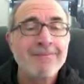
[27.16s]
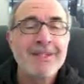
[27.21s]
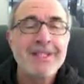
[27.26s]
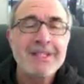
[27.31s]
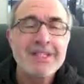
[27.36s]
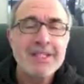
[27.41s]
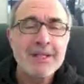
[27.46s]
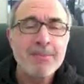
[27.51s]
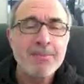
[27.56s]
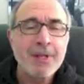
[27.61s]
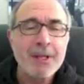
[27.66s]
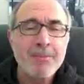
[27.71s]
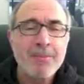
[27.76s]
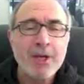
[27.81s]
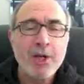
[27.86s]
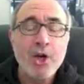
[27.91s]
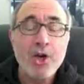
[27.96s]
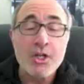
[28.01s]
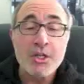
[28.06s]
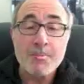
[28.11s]
Simply
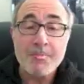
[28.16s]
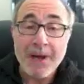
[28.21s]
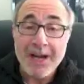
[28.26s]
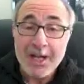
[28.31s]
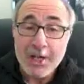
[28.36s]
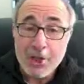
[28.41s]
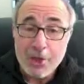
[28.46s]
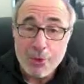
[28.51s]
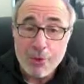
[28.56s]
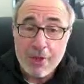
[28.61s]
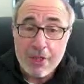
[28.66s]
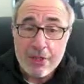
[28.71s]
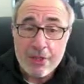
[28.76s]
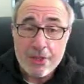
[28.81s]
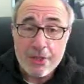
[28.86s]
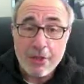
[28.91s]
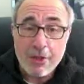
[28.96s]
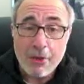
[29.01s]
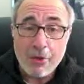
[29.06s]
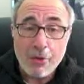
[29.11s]
because by doing
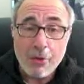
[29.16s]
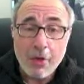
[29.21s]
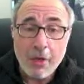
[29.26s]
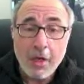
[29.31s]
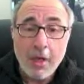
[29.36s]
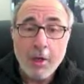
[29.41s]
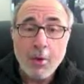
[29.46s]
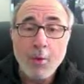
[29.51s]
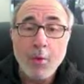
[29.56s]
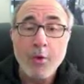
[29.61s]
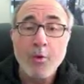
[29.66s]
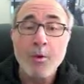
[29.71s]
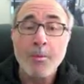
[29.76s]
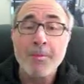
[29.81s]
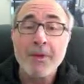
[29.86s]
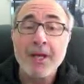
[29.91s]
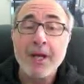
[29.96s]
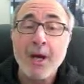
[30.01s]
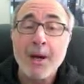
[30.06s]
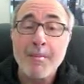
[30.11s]
so, we will
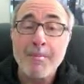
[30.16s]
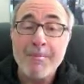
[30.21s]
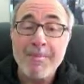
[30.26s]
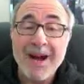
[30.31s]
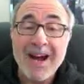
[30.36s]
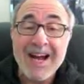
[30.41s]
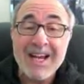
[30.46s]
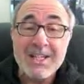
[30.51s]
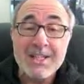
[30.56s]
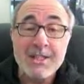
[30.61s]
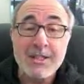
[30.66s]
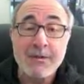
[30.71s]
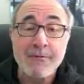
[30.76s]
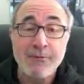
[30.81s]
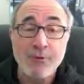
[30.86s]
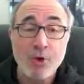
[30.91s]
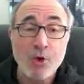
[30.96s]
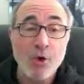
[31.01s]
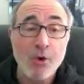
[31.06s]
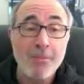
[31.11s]
become positive
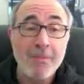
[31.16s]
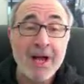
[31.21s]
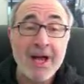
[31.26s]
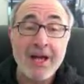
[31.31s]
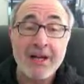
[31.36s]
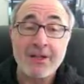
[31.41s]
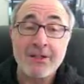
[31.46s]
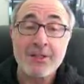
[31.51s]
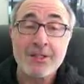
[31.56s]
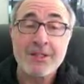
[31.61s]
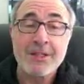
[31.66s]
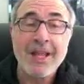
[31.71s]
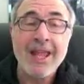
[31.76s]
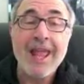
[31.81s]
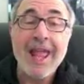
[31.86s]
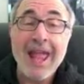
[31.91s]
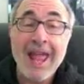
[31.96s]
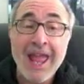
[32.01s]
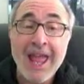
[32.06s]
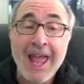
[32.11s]
role models,
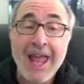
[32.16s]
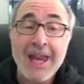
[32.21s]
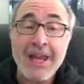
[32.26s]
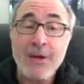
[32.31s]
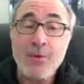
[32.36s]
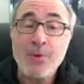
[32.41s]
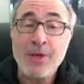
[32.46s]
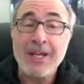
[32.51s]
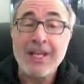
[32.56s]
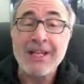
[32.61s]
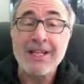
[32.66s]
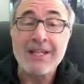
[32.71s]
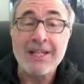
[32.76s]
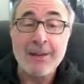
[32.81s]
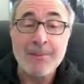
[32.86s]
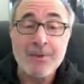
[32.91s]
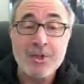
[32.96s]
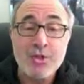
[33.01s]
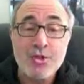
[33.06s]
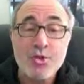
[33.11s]
and we can
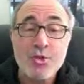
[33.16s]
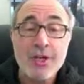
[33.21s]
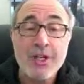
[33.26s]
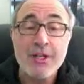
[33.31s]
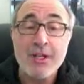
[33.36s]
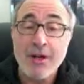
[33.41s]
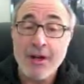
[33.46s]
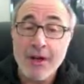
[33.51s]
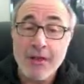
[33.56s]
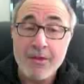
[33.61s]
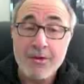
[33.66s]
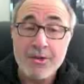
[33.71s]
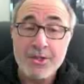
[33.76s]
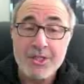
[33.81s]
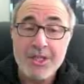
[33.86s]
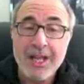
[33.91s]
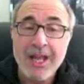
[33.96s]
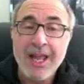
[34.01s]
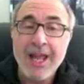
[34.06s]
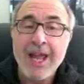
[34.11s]
demonstrate to
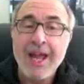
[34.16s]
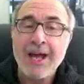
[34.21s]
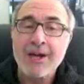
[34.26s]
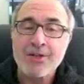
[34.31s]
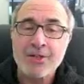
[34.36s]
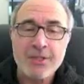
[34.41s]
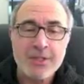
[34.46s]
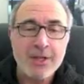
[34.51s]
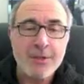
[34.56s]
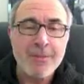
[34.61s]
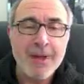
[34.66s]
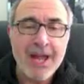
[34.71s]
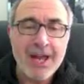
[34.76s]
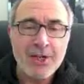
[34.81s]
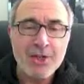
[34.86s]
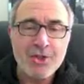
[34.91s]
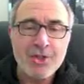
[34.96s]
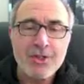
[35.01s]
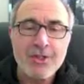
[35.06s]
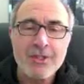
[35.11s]
others how some
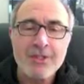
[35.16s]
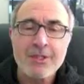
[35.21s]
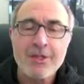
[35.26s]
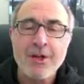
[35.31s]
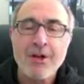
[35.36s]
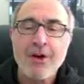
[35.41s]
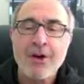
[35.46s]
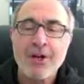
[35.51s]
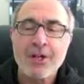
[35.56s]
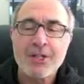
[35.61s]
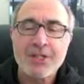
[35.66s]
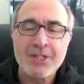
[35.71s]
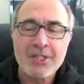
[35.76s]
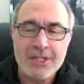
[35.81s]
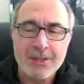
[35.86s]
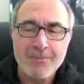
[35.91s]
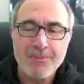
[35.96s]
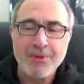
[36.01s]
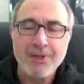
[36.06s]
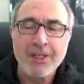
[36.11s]
actions are
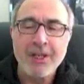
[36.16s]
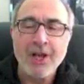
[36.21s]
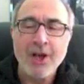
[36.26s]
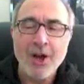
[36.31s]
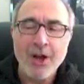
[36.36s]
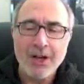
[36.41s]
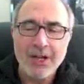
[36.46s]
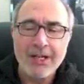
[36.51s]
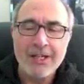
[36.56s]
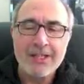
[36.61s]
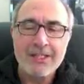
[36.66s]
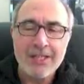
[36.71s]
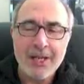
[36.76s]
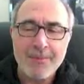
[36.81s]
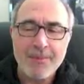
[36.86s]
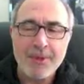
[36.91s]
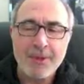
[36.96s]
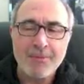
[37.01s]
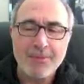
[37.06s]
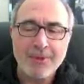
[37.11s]
simply
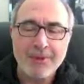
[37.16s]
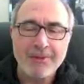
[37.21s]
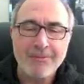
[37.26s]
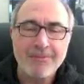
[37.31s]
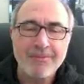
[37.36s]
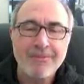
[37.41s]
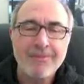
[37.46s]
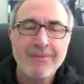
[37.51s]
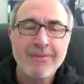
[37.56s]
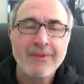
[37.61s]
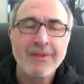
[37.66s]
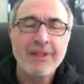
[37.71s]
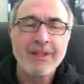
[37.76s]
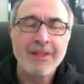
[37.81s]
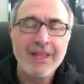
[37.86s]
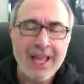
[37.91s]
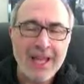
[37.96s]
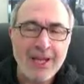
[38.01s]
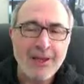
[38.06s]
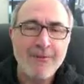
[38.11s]
unacceptable.
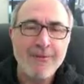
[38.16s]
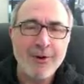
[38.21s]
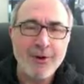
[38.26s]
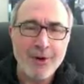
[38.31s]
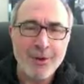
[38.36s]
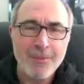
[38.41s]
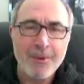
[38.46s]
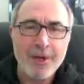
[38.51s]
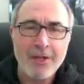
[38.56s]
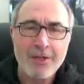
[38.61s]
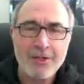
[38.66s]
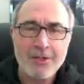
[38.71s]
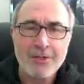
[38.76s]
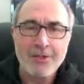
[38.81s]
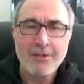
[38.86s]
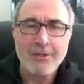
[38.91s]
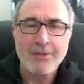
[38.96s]
Thank you very much.